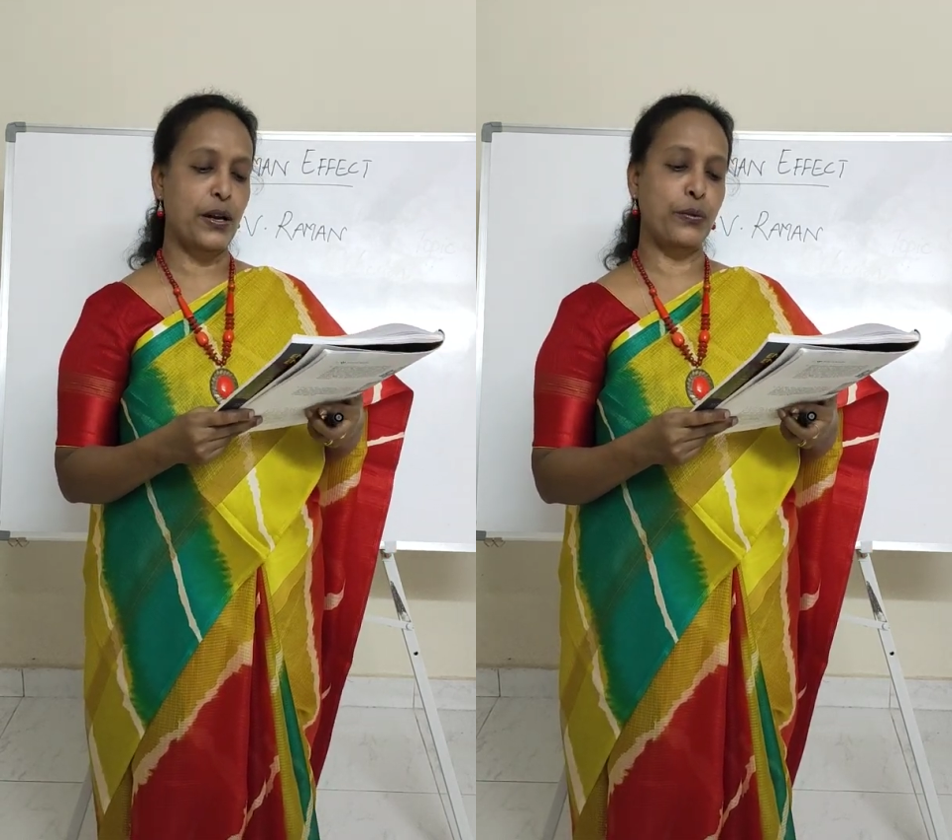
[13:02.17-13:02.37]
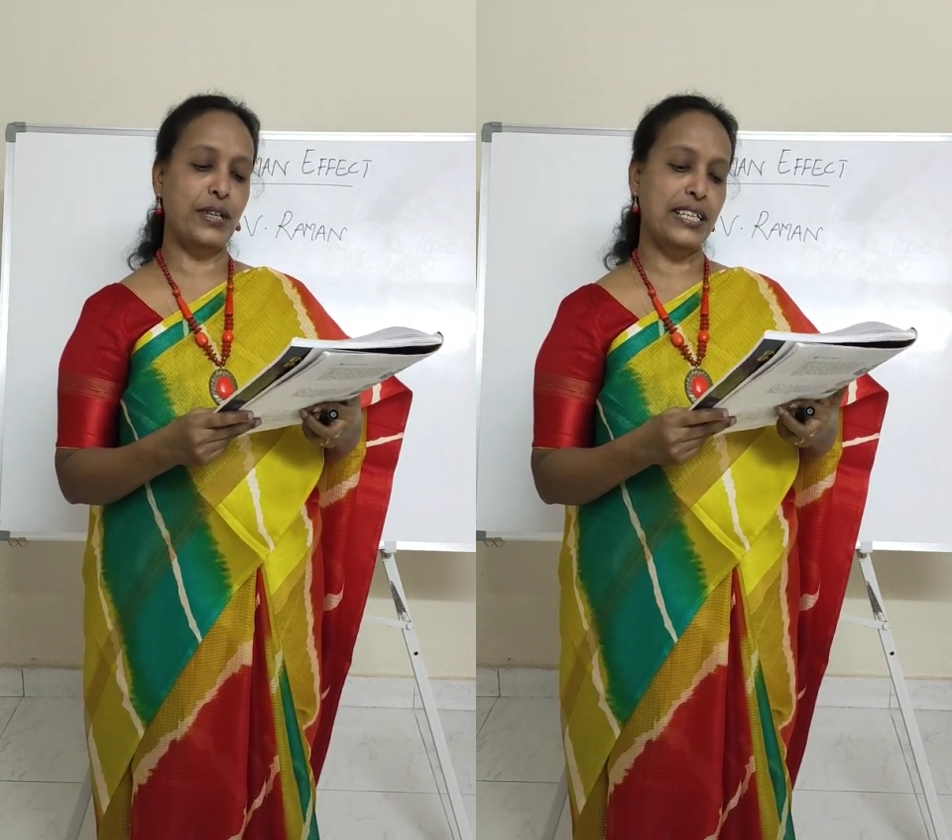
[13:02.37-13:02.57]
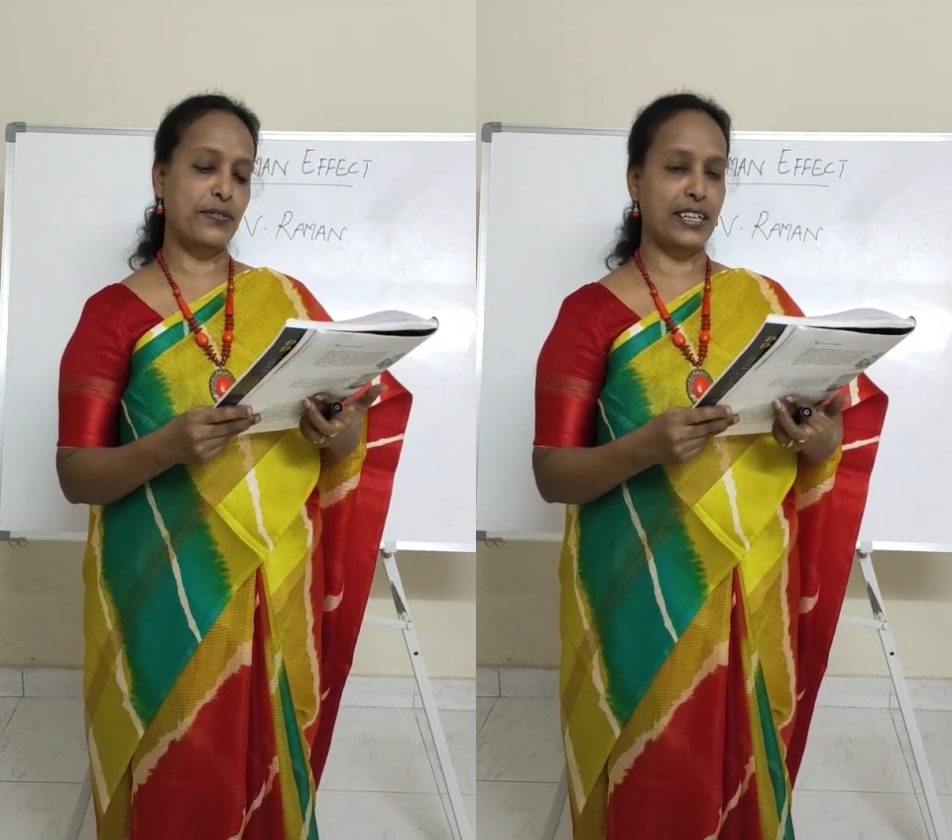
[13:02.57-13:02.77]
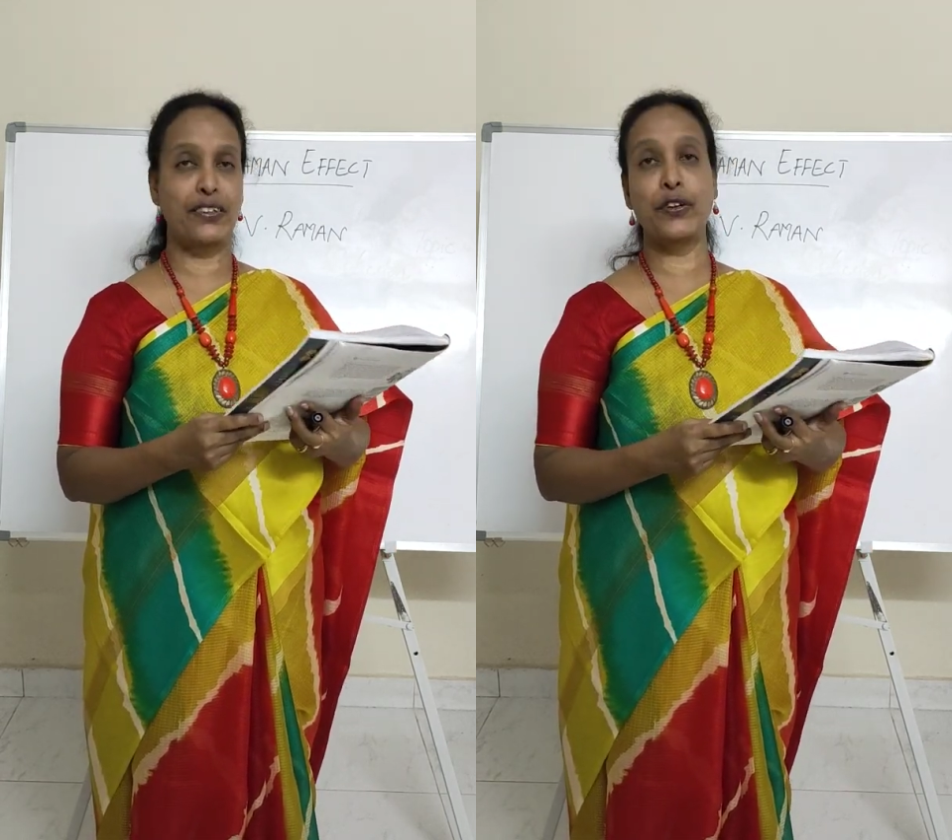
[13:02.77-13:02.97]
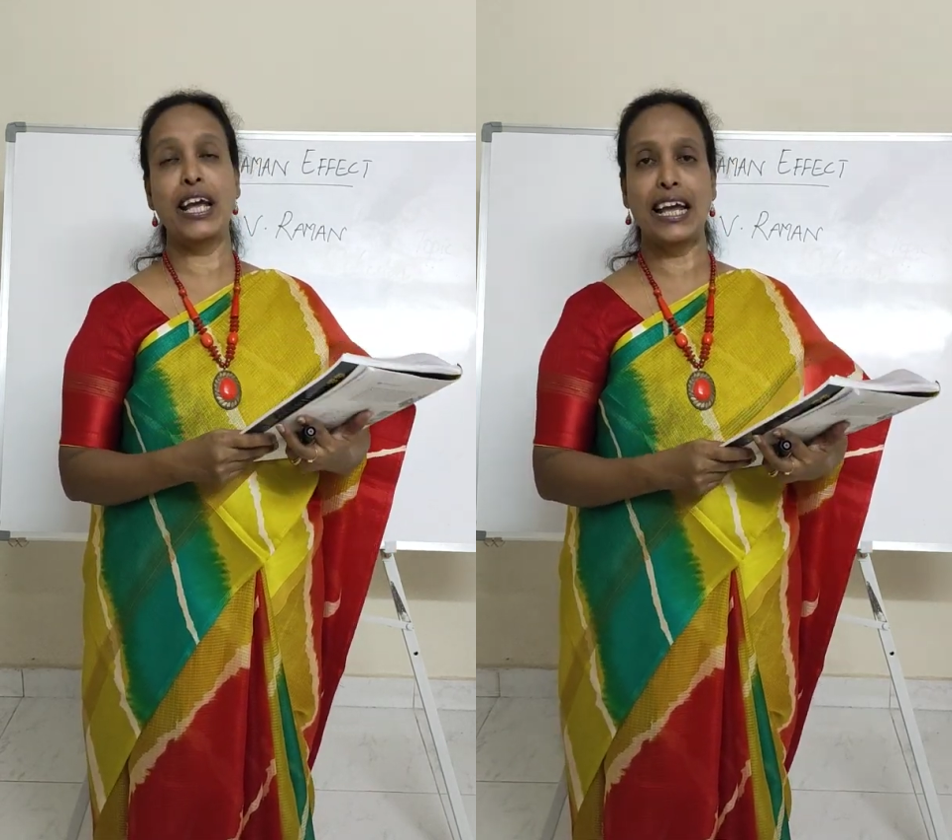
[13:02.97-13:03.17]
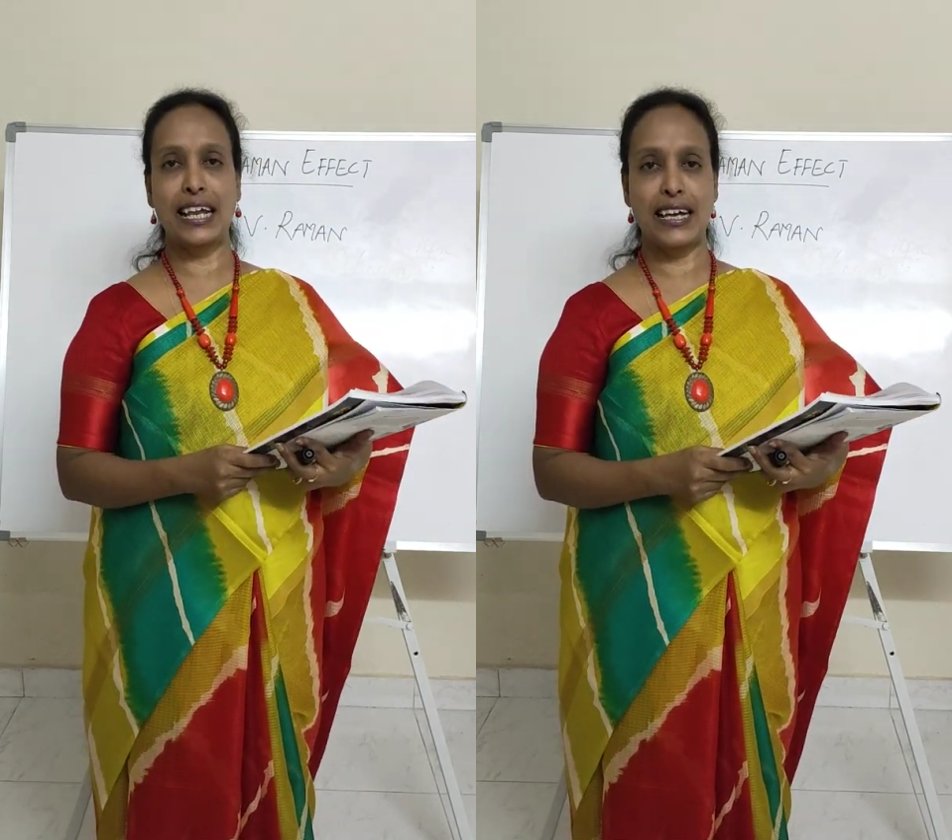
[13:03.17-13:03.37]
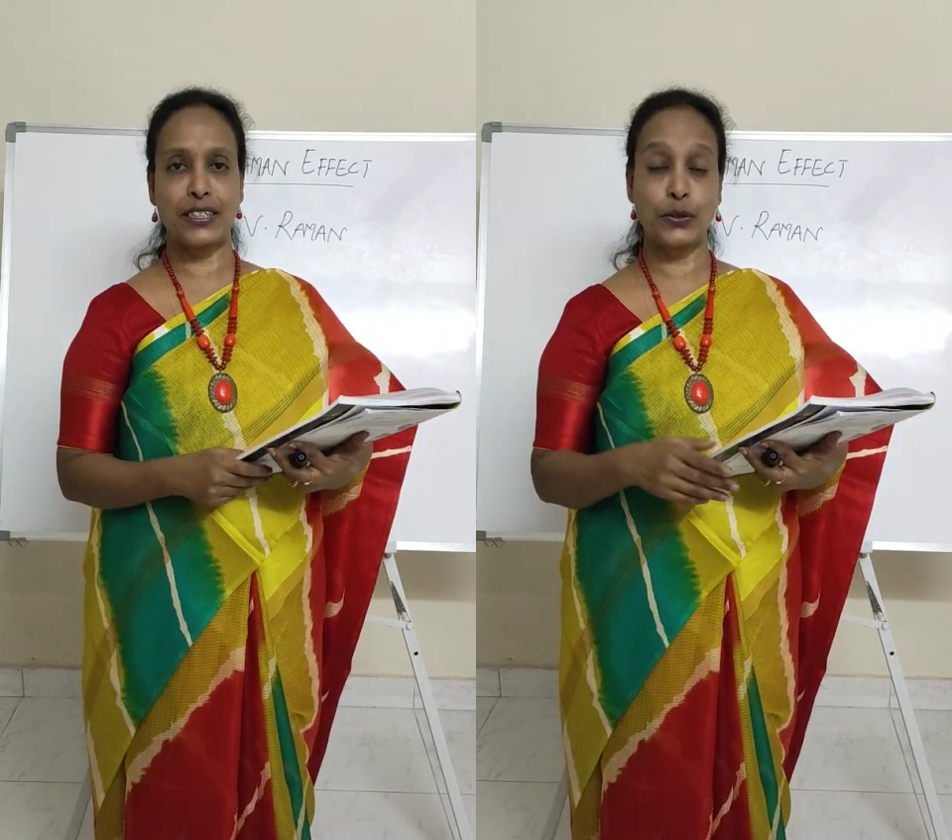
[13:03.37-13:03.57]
Now these were the 3 areas.